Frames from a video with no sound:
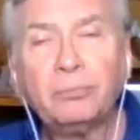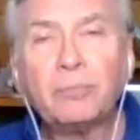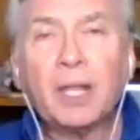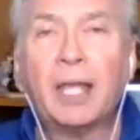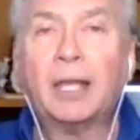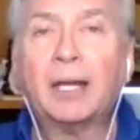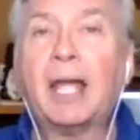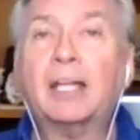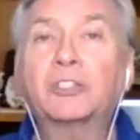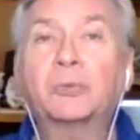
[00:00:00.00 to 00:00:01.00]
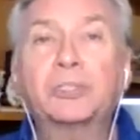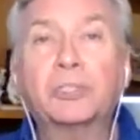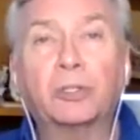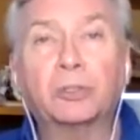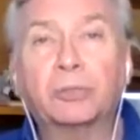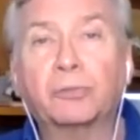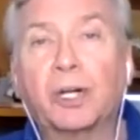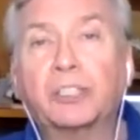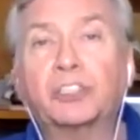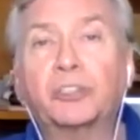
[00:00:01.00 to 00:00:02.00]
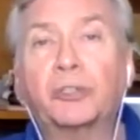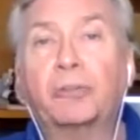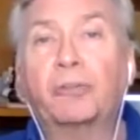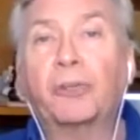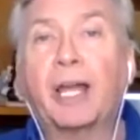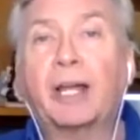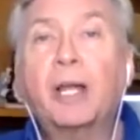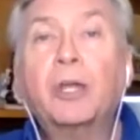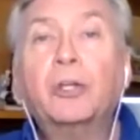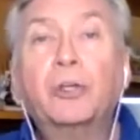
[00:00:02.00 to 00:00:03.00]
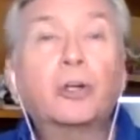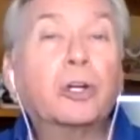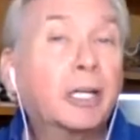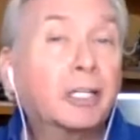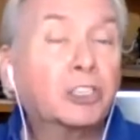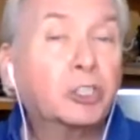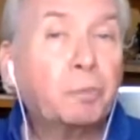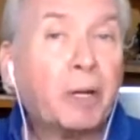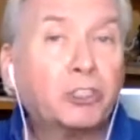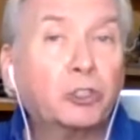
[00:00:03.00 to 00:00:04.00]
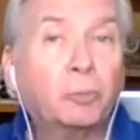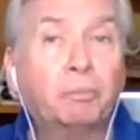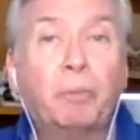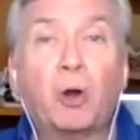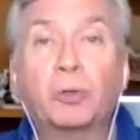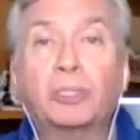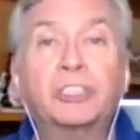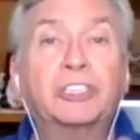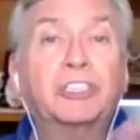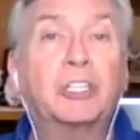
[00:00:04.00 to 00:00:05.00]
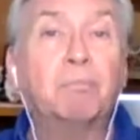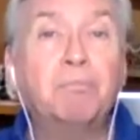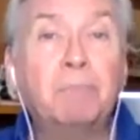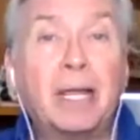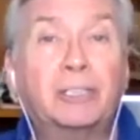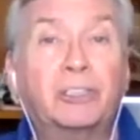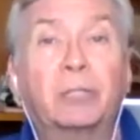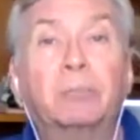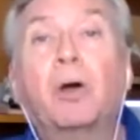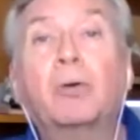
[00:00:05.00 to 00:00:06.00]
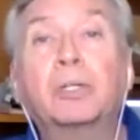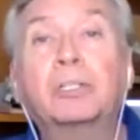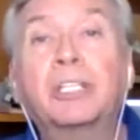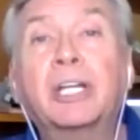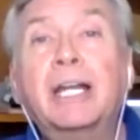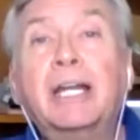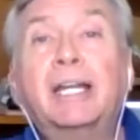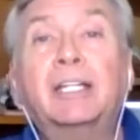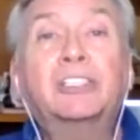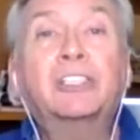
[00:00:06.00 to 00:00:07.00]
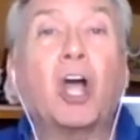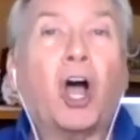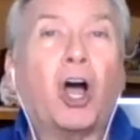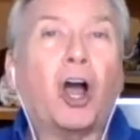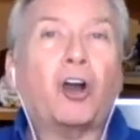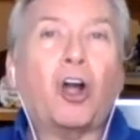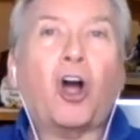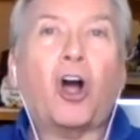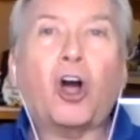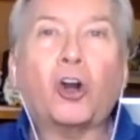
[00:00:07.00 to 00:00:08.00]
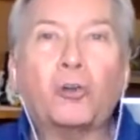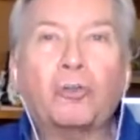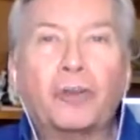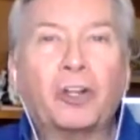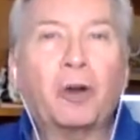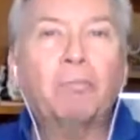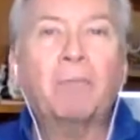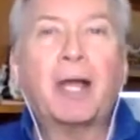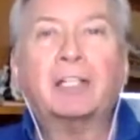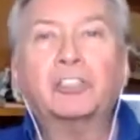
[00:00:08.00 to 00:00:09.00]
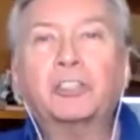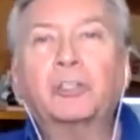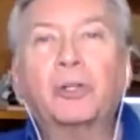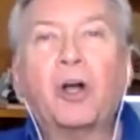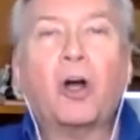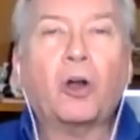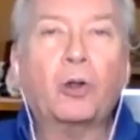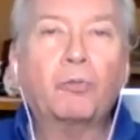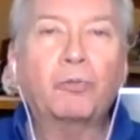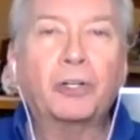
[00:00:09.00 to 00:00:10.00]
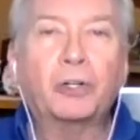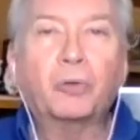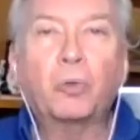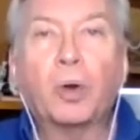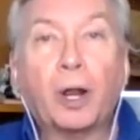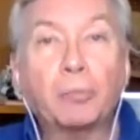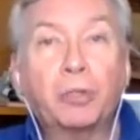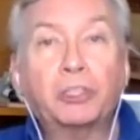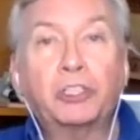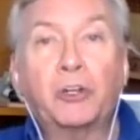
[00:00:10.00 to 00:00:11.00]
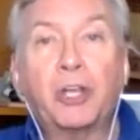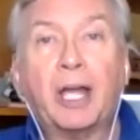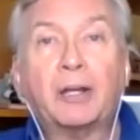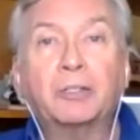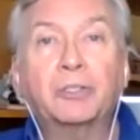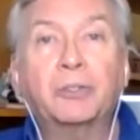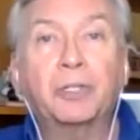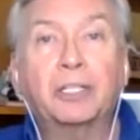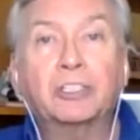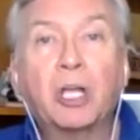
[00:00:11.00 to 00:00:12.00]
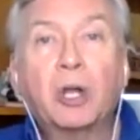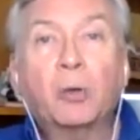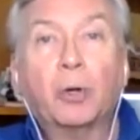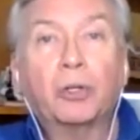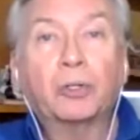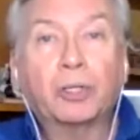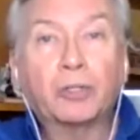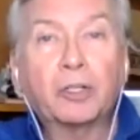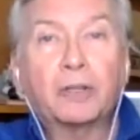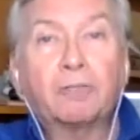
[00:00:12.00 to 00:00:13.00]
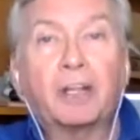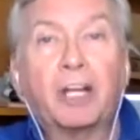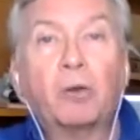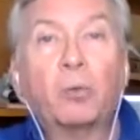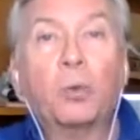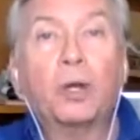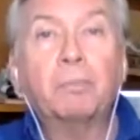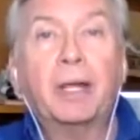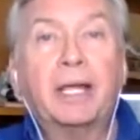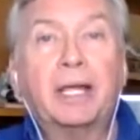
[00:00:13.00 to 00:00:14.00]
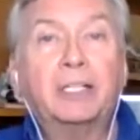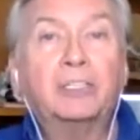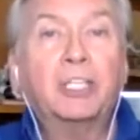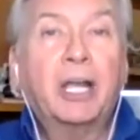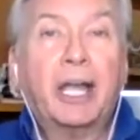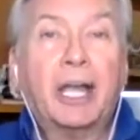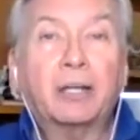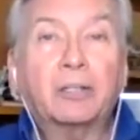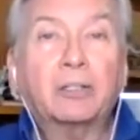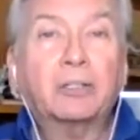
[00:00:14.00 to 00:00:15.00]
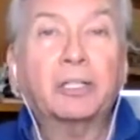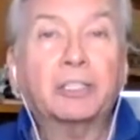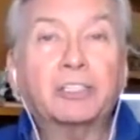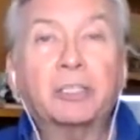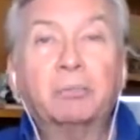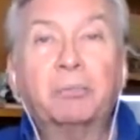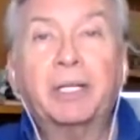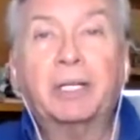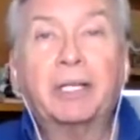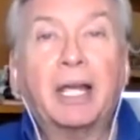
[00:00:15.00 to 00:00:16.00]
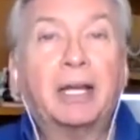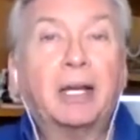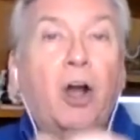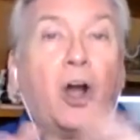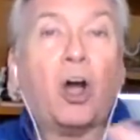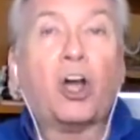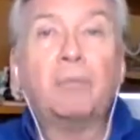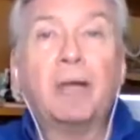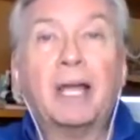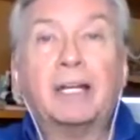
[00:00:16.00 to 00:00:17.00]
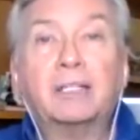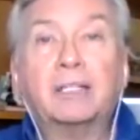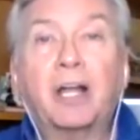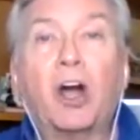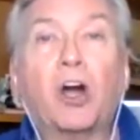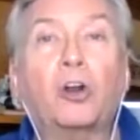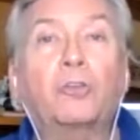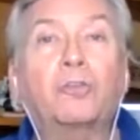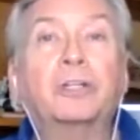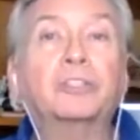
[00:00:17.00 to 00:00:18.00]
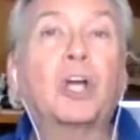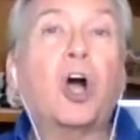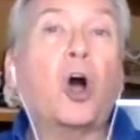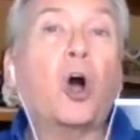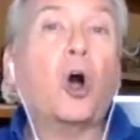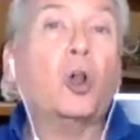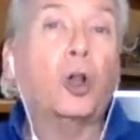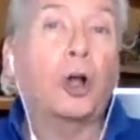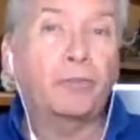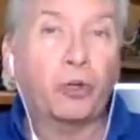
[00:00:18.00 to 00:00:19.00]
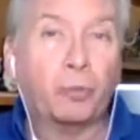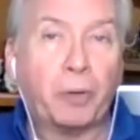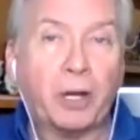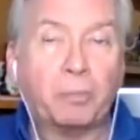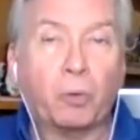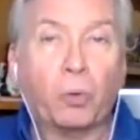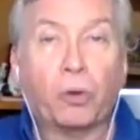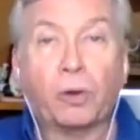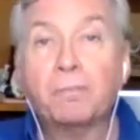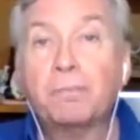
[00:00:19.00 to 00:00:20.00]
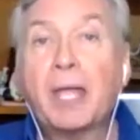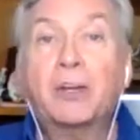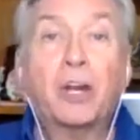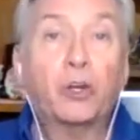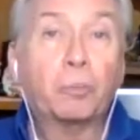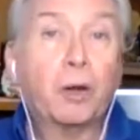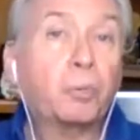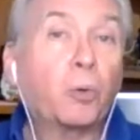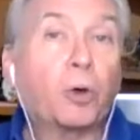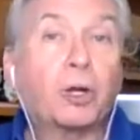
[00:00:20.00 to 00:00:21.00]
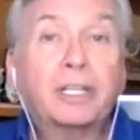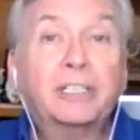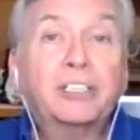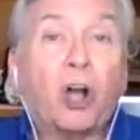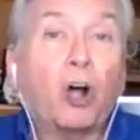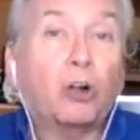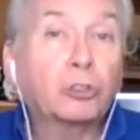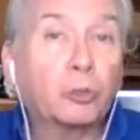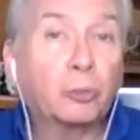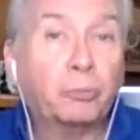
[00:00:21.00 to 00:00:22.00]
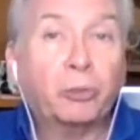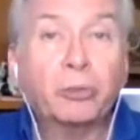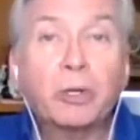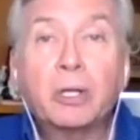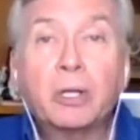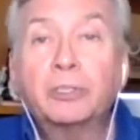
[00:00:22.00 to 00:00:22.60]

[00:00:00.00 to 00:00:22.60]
And as a result of registering for that, you're going to get a special bonus. It's an amazing bonus. It's our autofill, our magical autofill, where I'm going to show you how to do this, where you literally fill out one page and click submit, and it automatically autofills all of your paperwork. Now, your paperwork is alterable, so